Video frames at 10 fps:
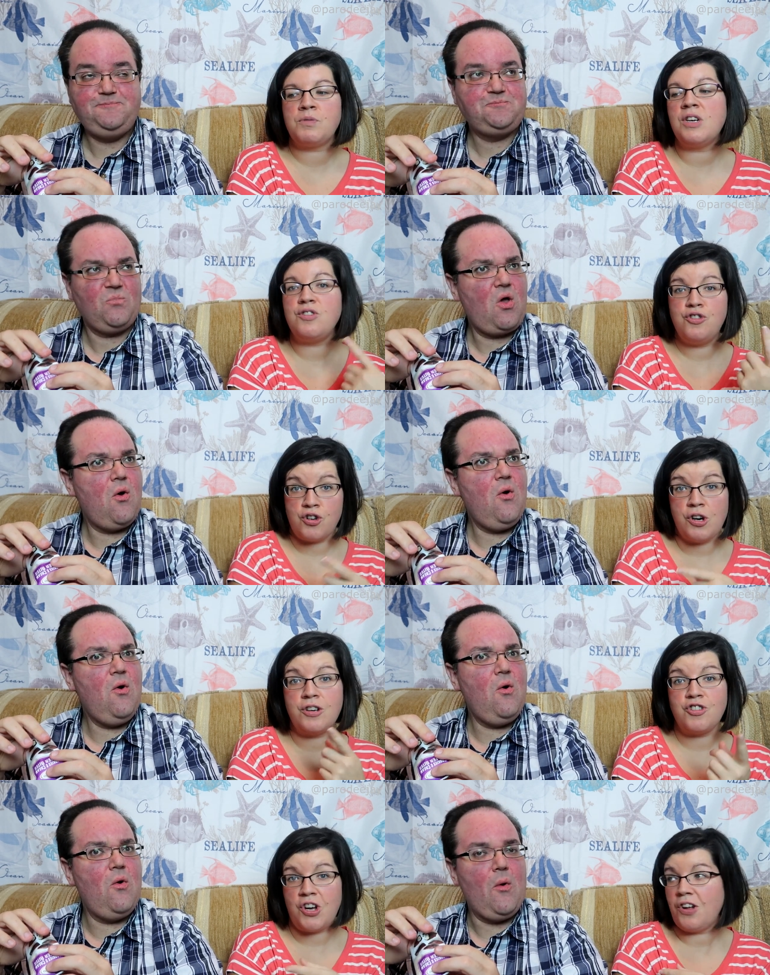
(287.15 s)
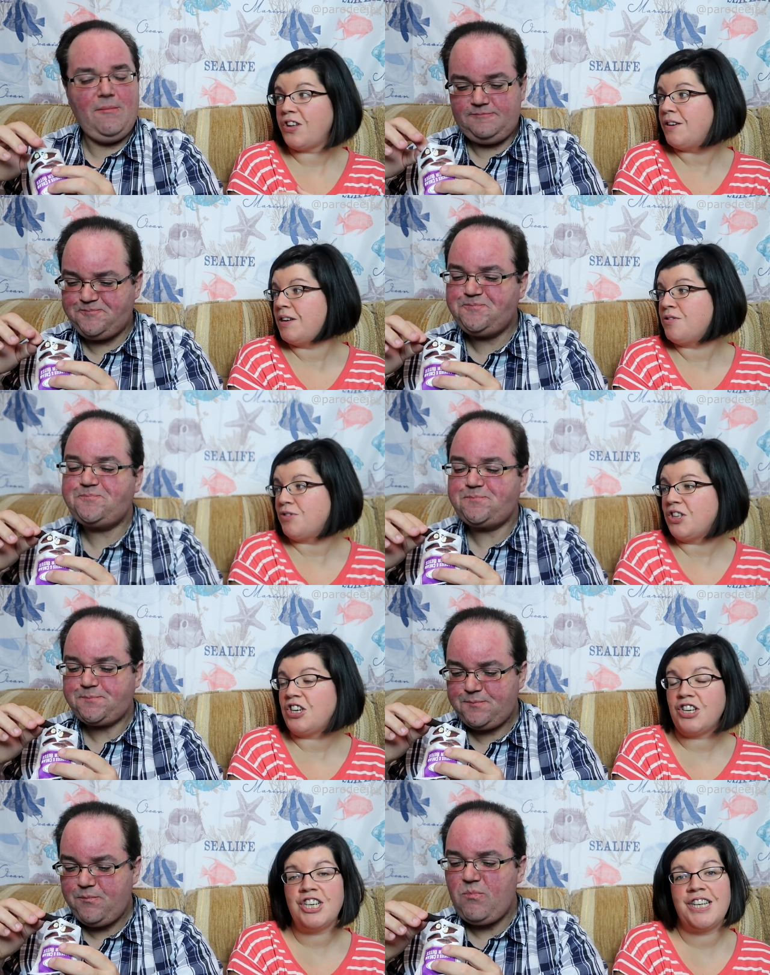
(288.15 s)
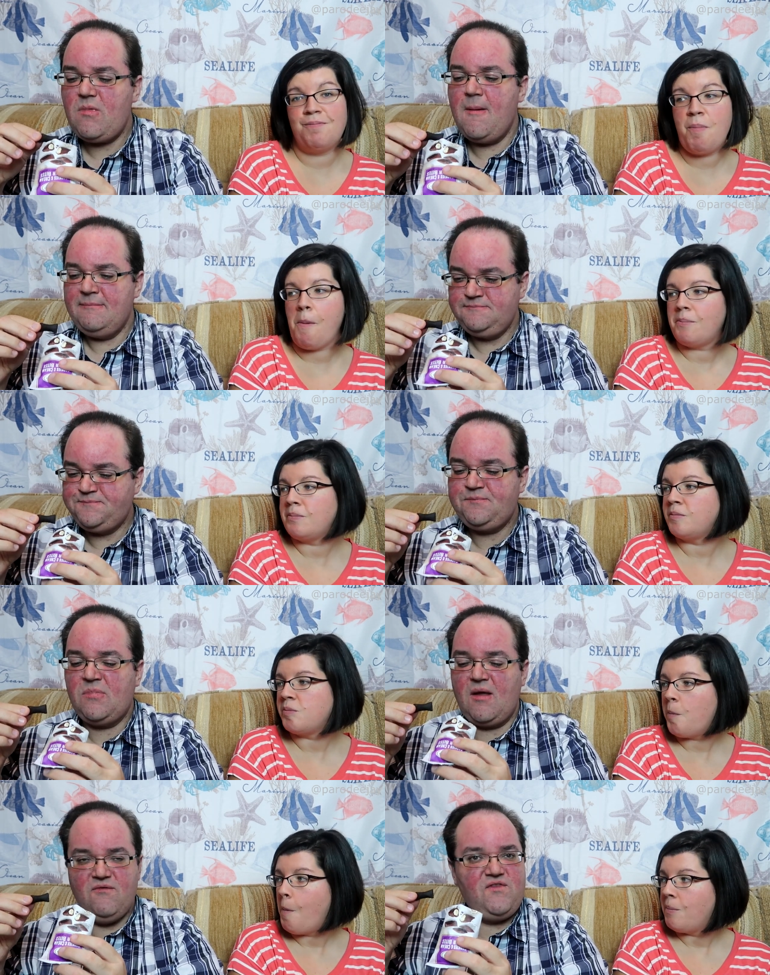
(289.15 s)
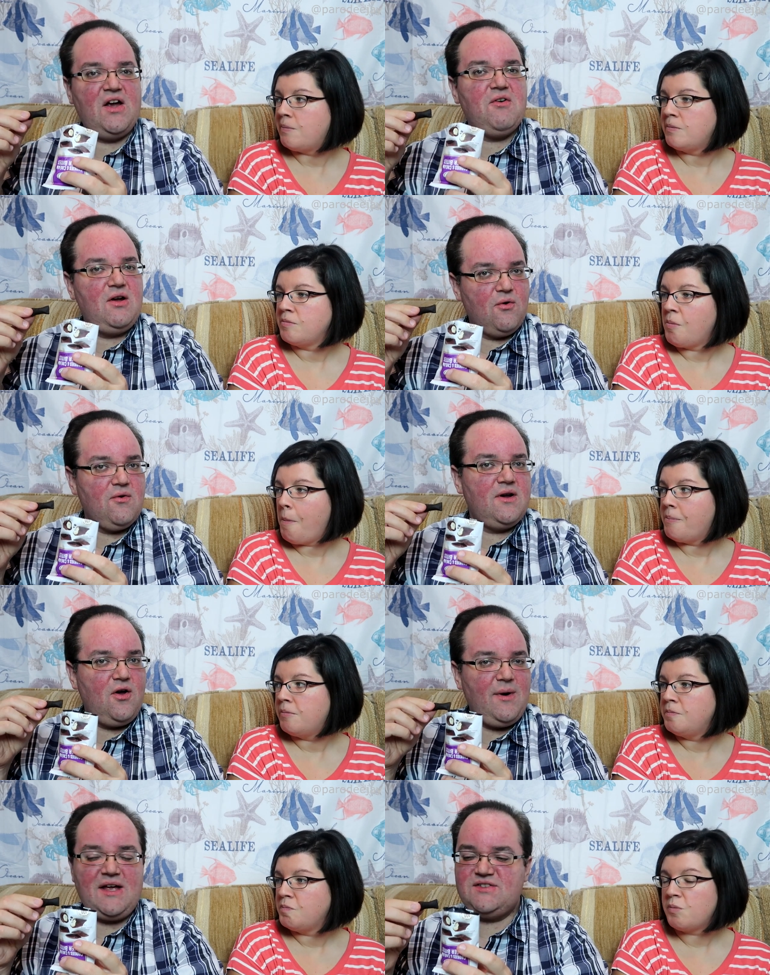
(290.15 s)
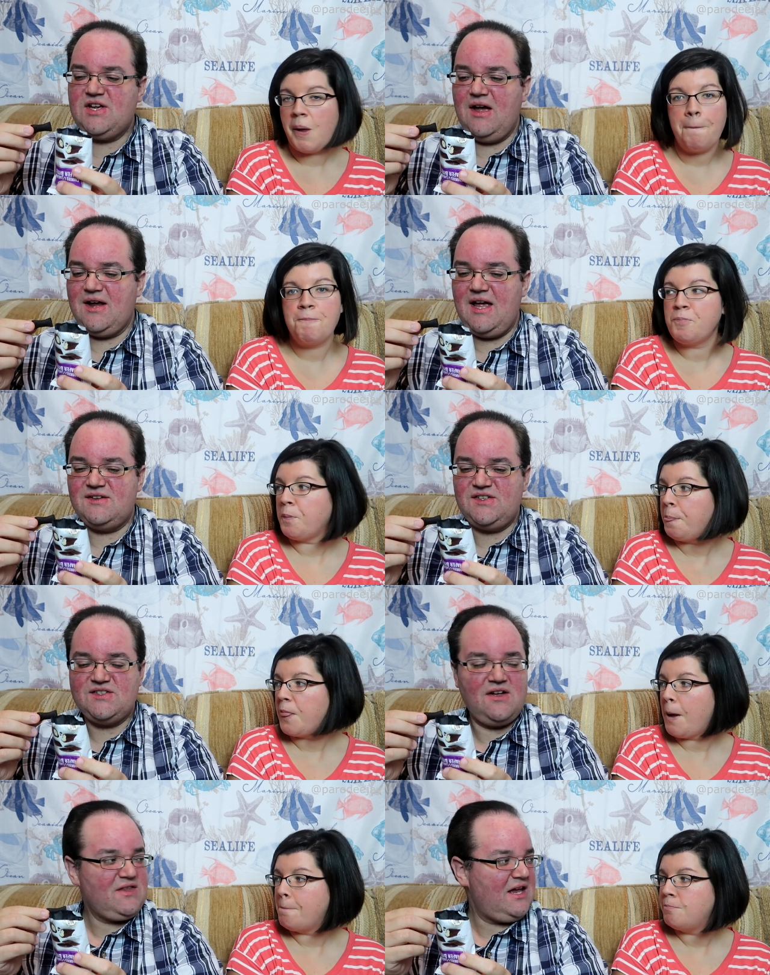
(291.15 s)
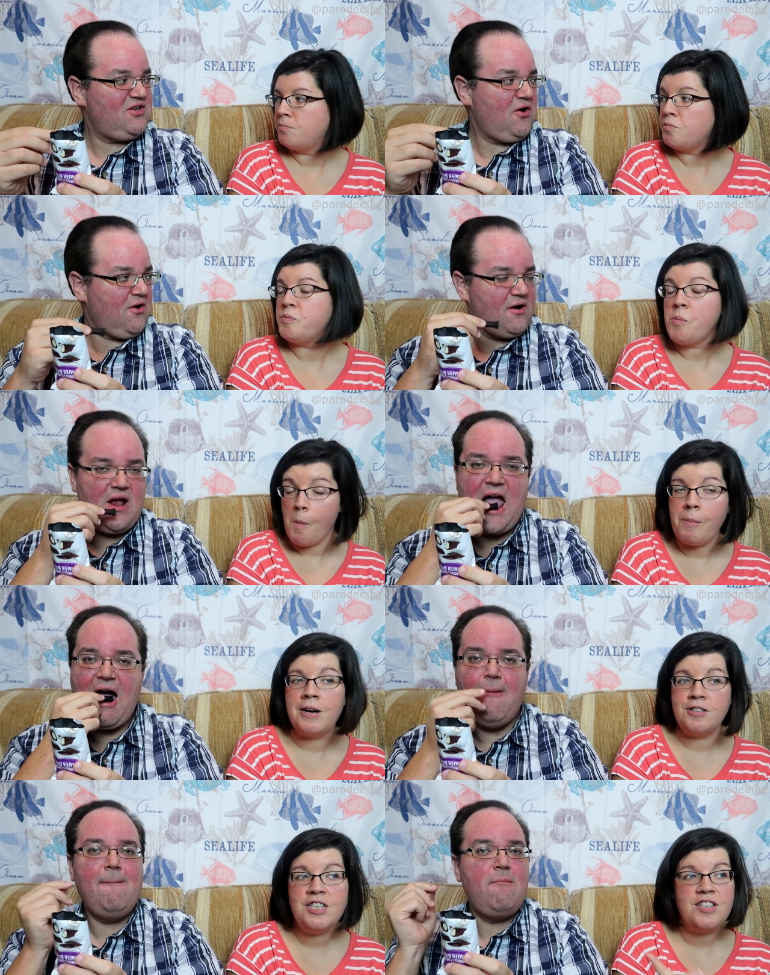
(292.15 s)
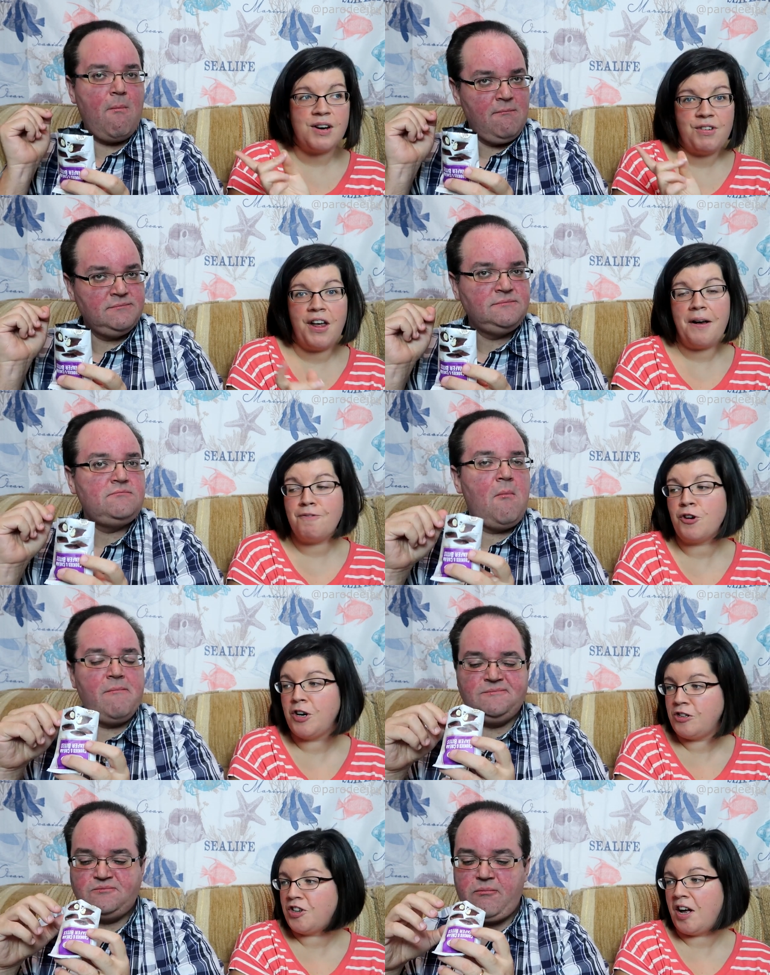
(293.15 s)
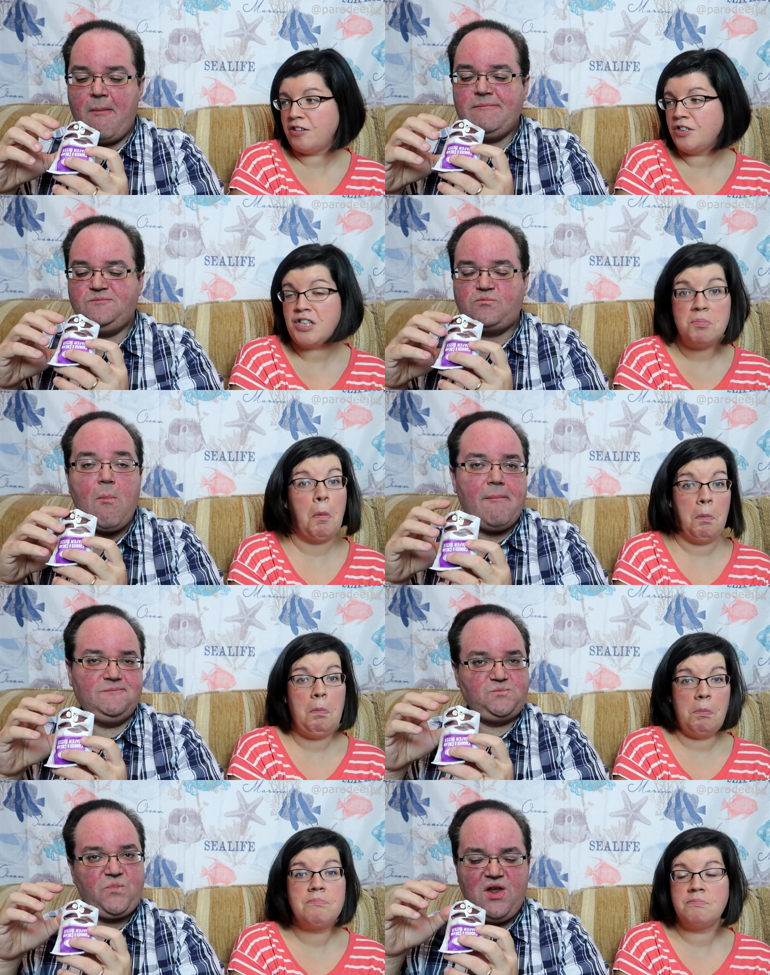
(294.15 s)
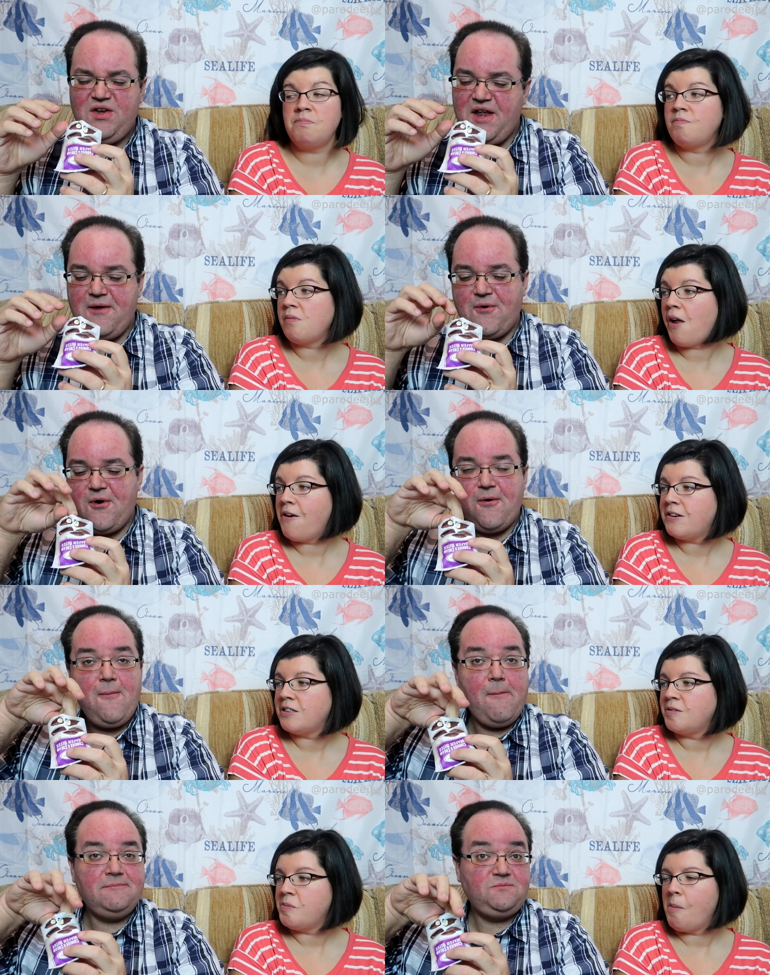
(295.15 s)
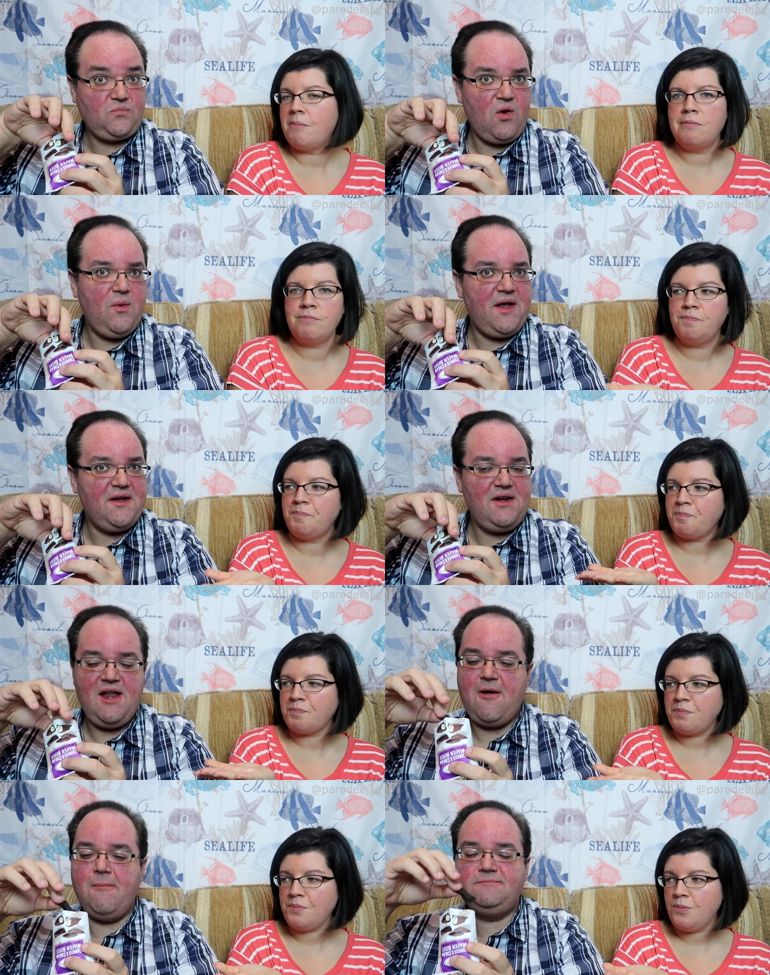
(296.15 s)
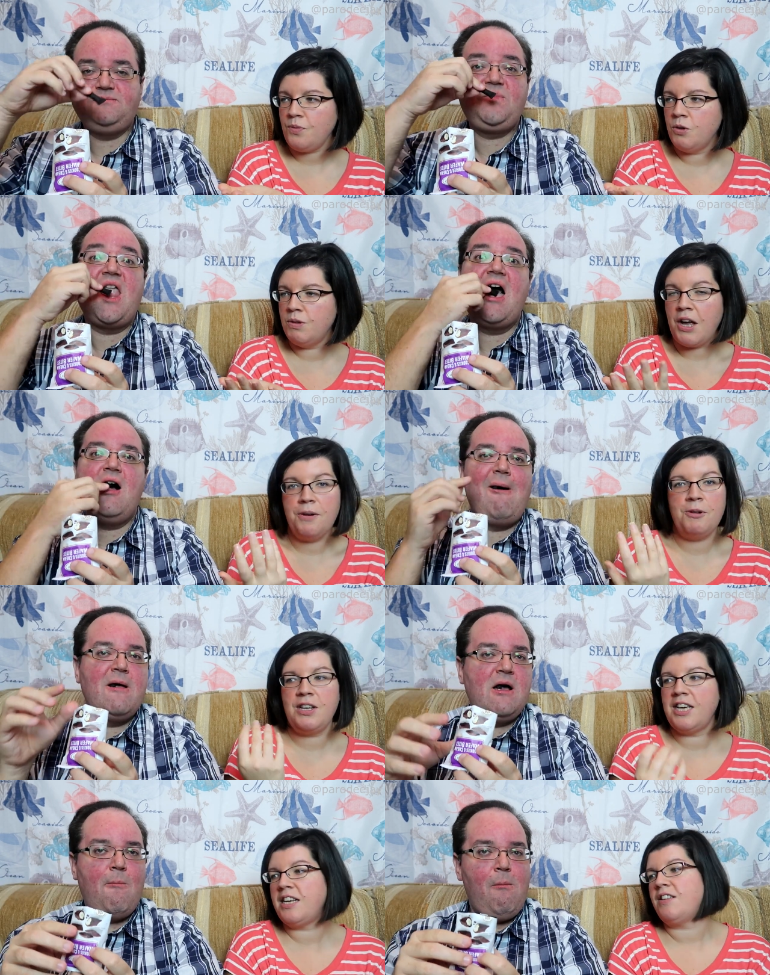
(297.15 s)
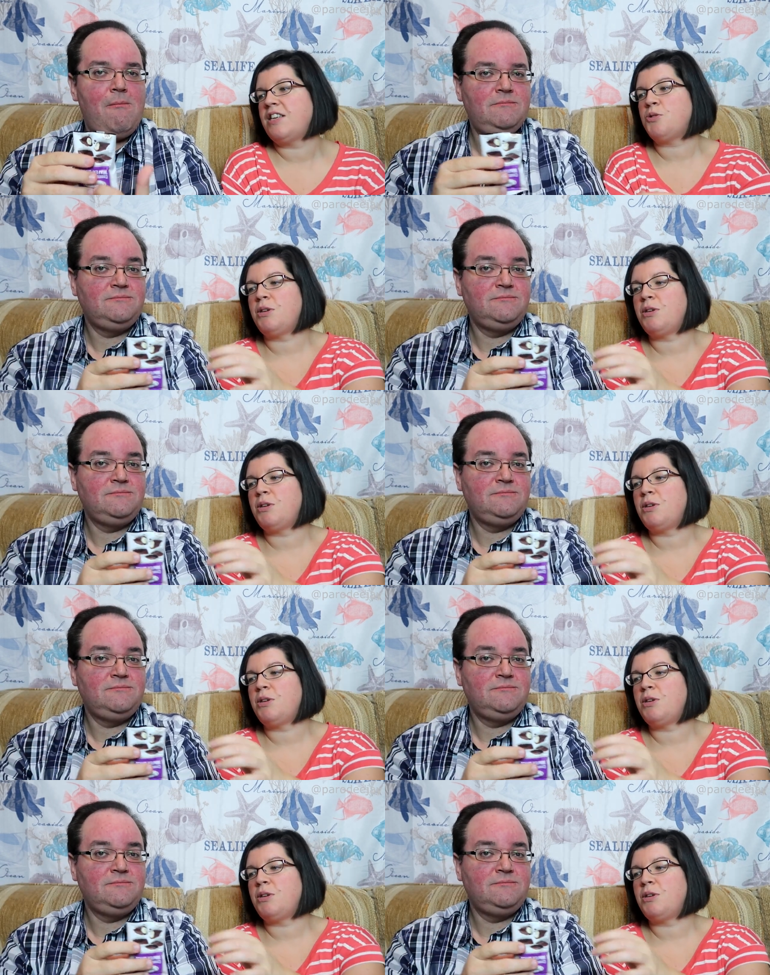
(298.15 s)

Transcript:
Speaker 1: It's
Speaker 2: dark chocolate. That's really good. Very Oreo-esque, I guess. It's got that dark.
Speaker 1: I can get down with that for 100 calories.
Speaker 2: Get down, girl. Go ahead, get down.
Speaker 1: Well, now I'm only getting like